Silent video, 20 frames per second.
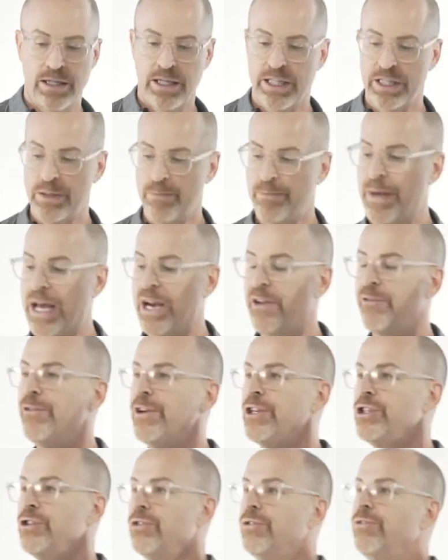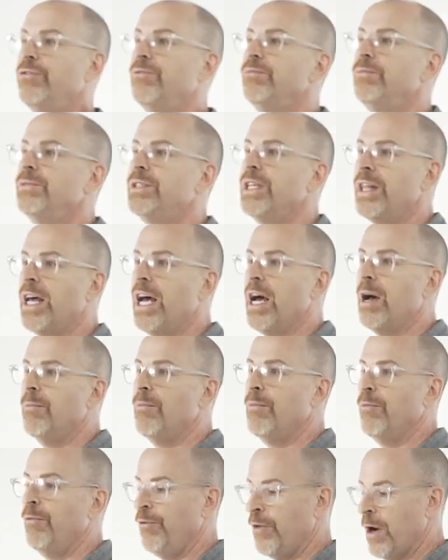It's beneficial to
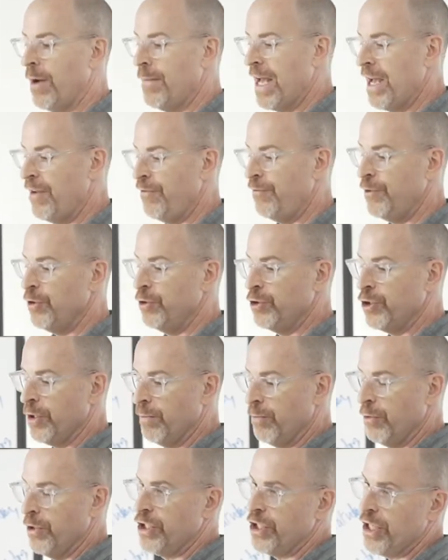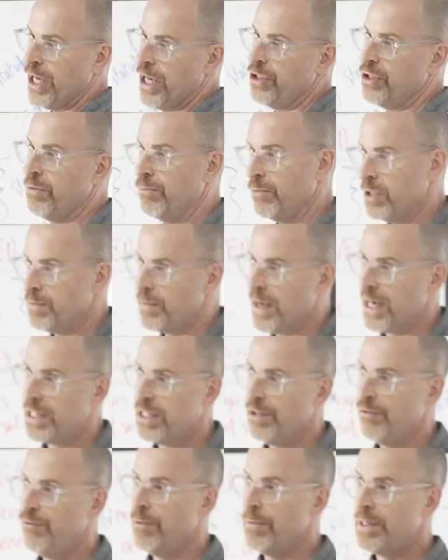them from a future depreciation
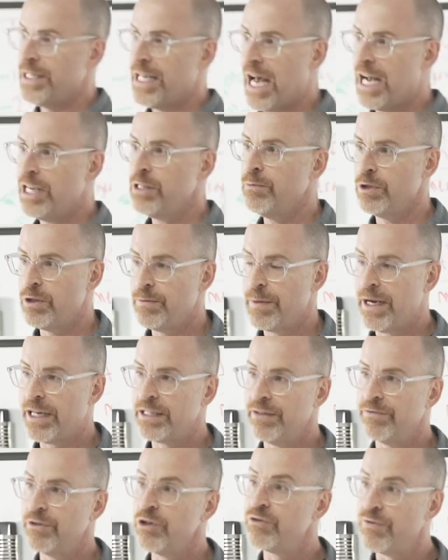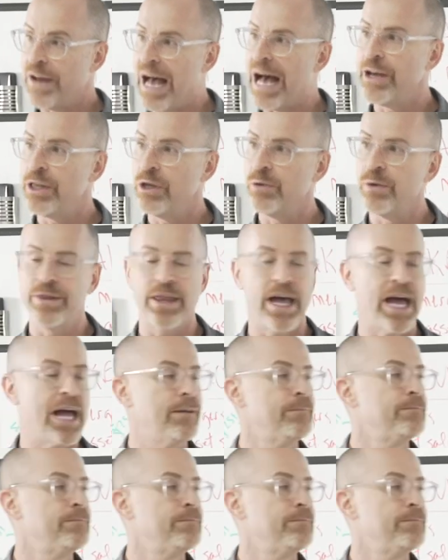perspective, from a tax perspective. There's value in that.